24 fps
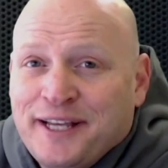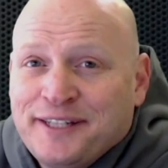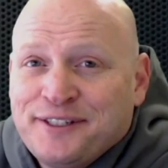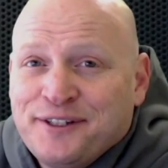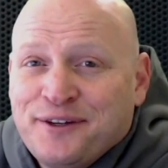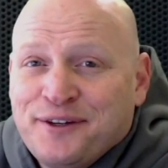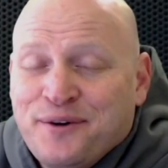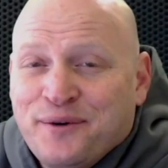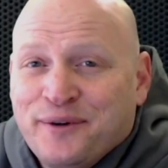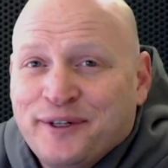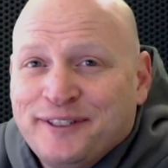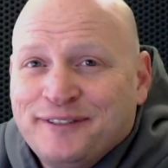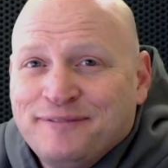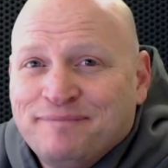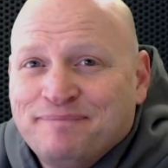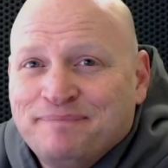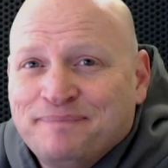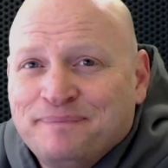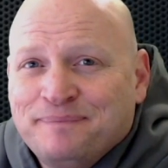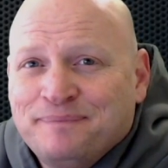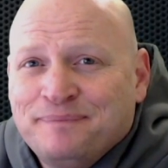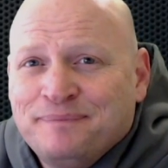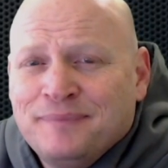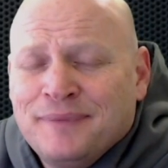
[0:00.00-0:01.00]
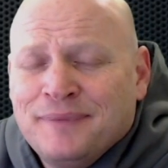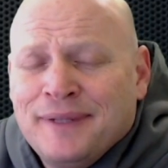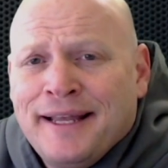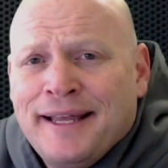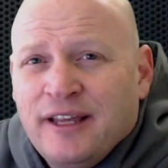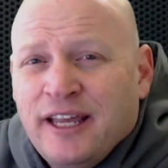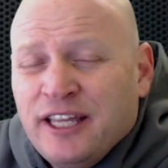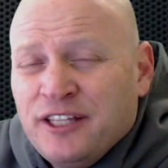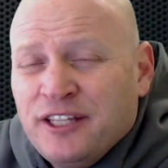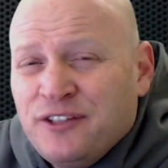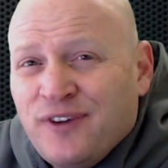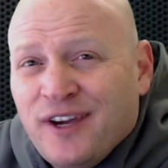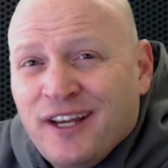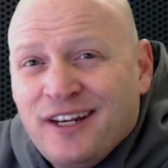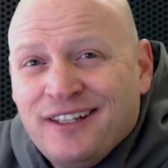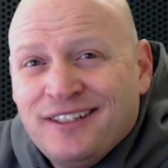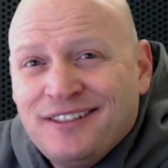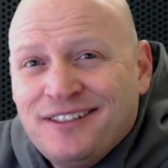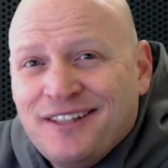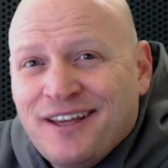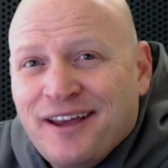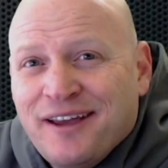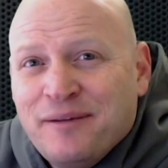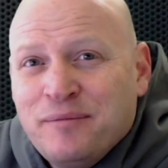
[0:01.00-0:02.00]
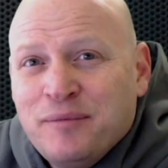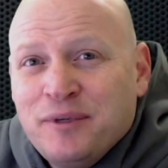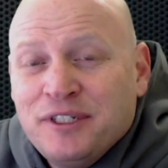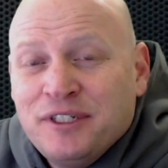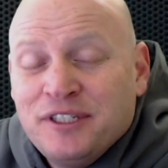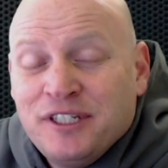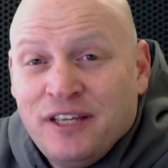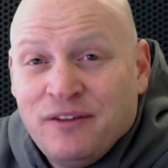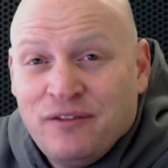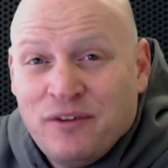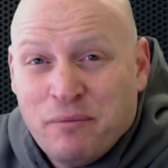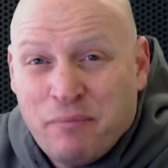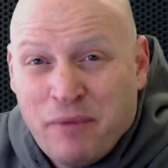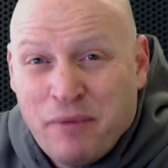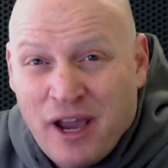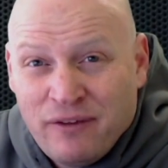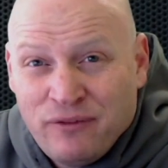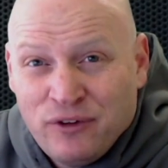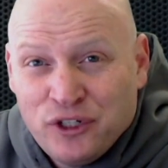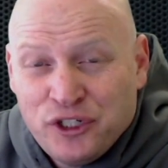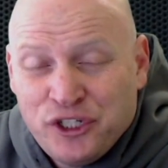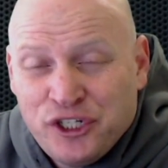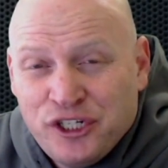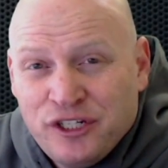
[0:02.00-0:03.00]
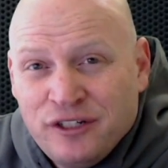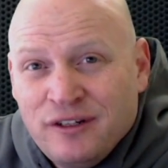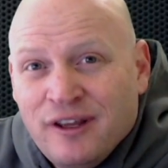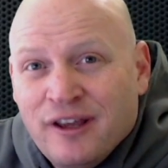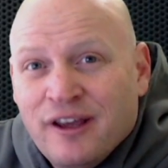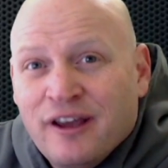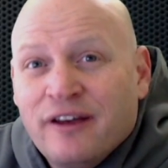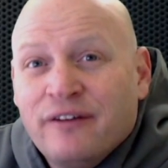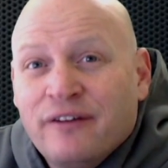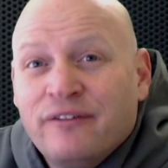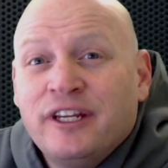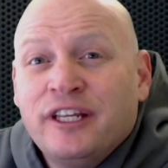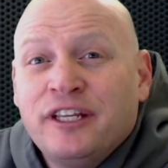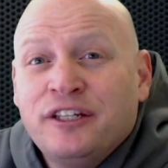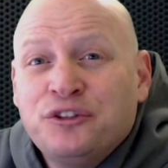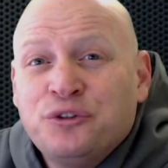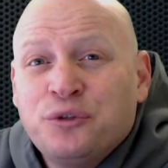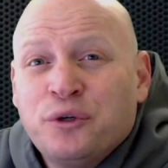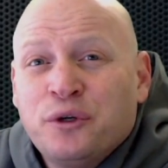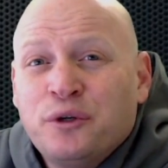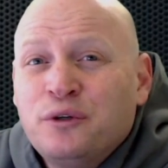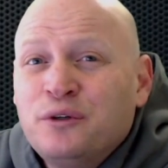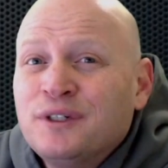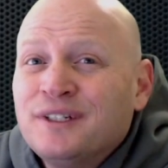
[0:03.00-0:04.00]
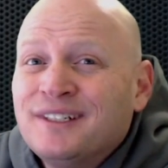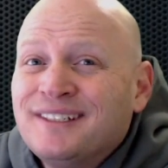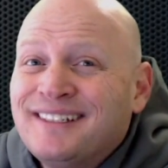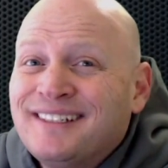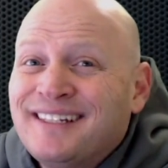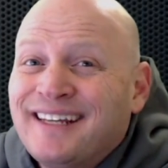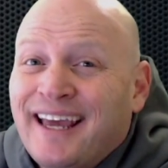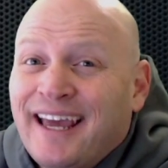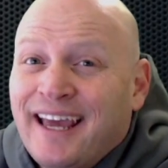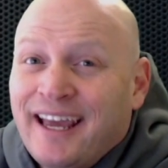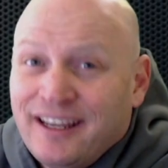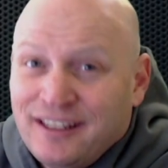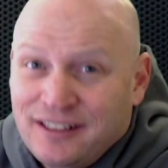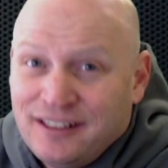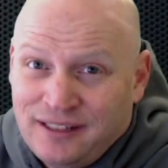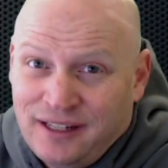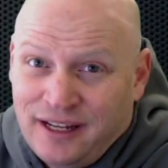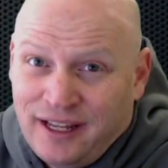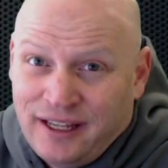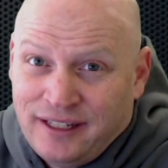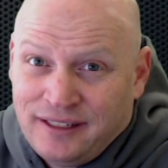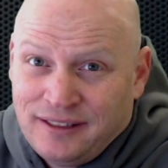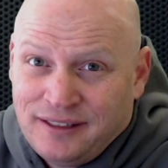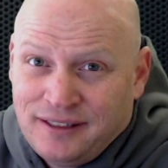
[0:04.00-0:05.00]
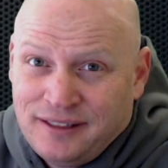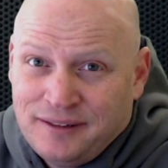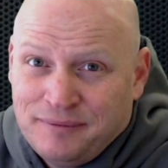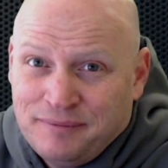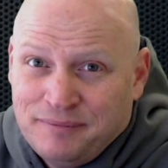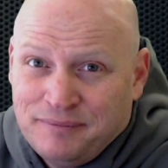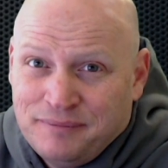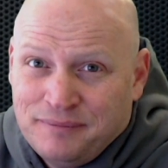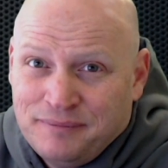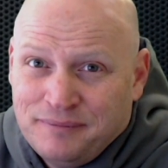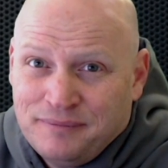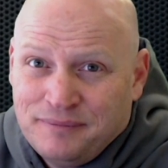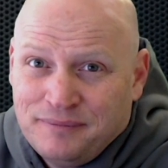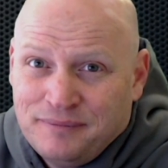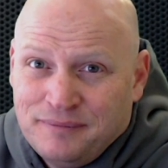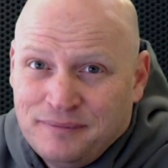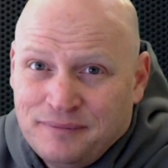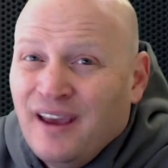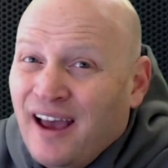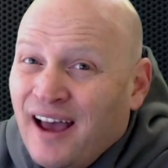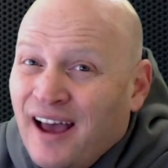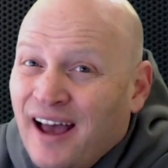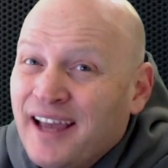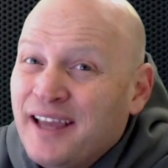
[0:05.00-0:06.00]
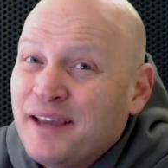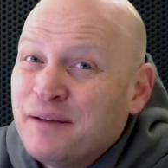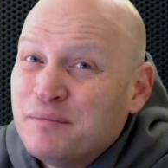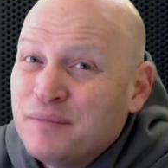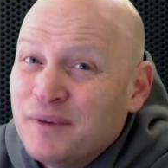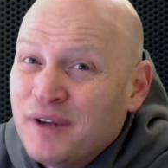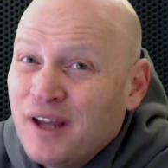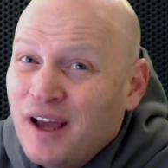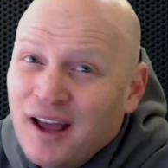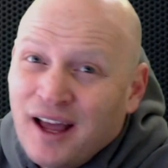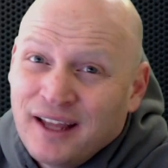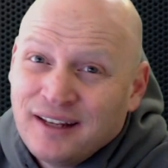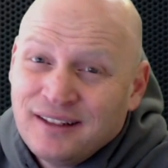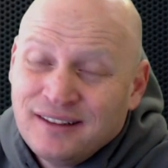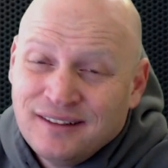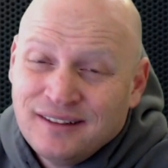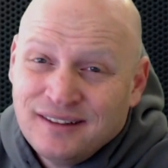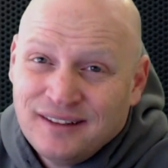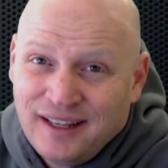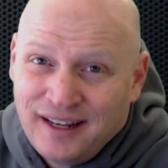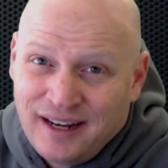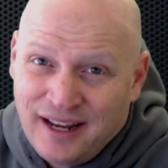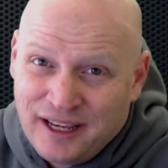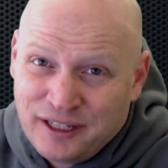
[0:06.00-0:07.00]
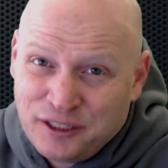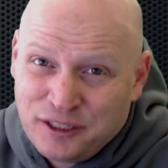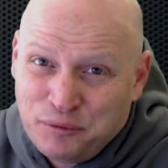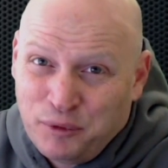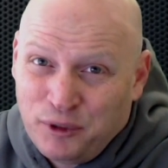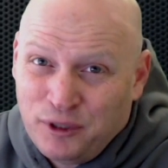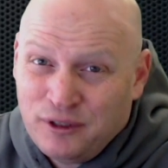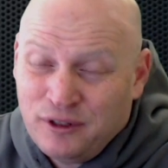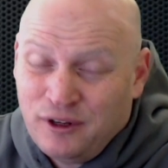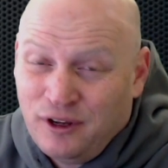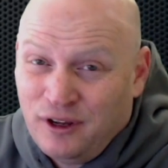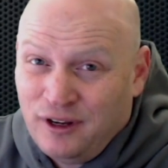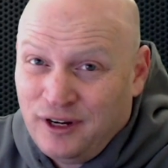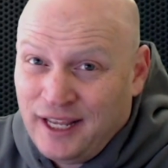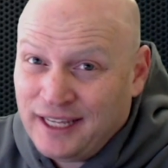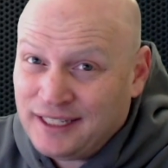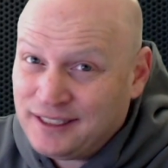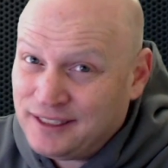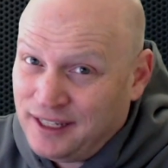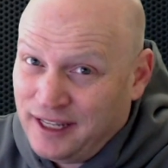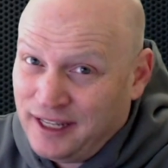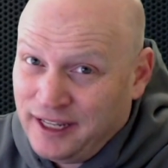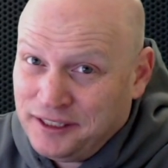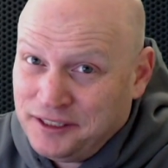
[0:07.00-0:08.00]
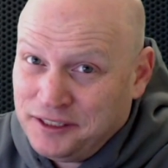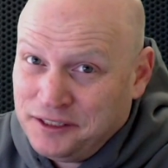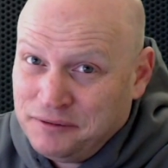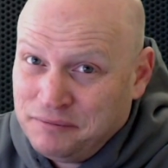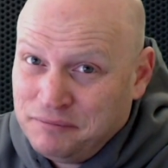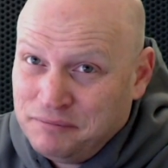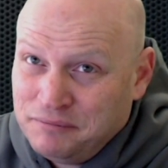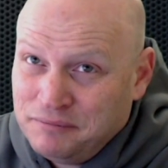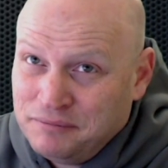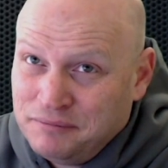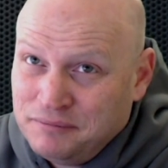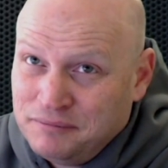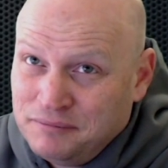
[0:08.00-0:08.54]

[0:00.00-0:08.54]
How's it going? It's finally time to give you my version of an intro to X-Lights. I am not an expert on X-Lights.